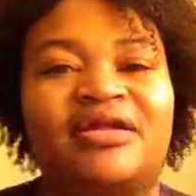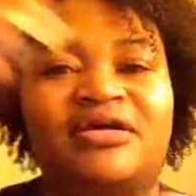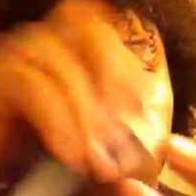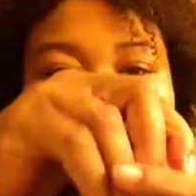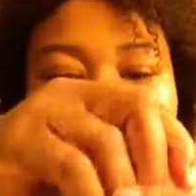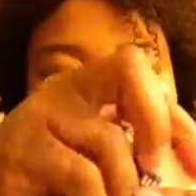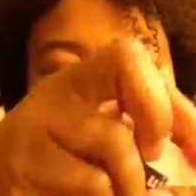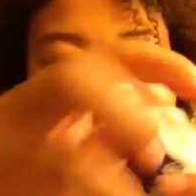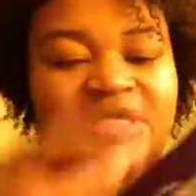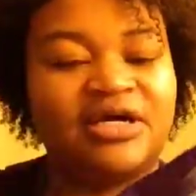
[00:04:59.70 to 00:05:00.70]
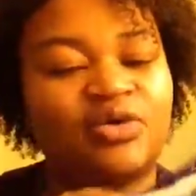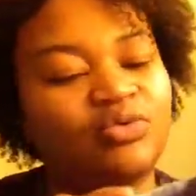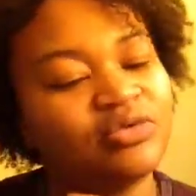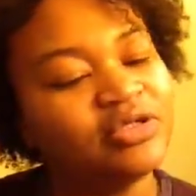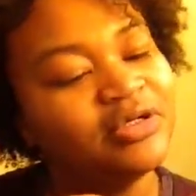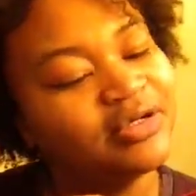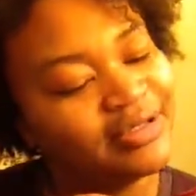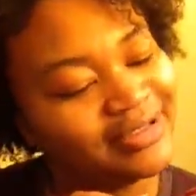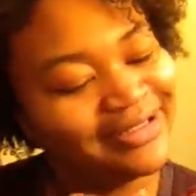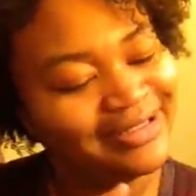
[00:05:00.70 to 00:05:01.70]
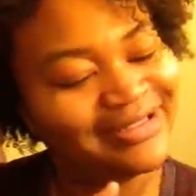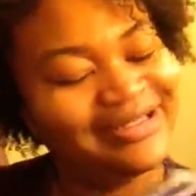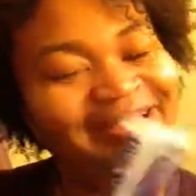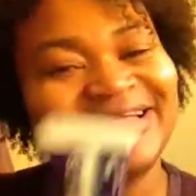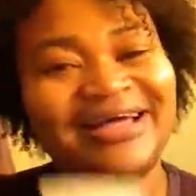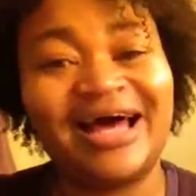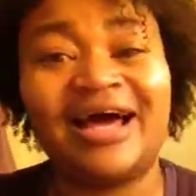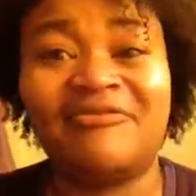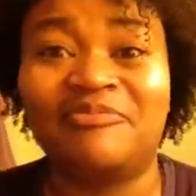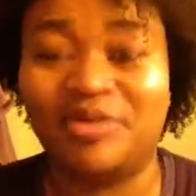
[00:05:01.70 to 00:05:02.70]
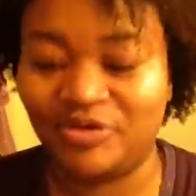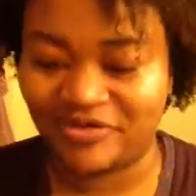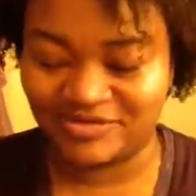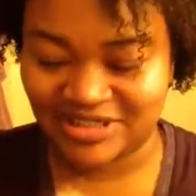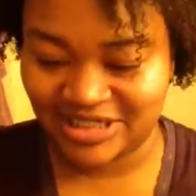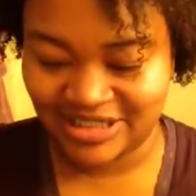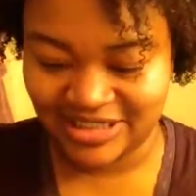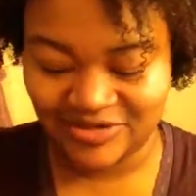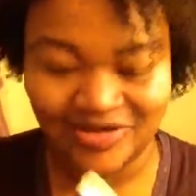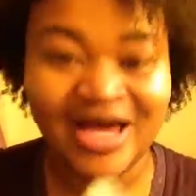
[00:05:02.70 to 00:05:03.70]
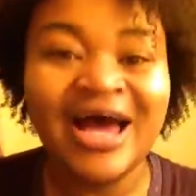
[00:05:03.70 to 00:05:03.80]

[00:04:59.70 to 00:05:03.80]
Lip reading: it upside down. have both upside down.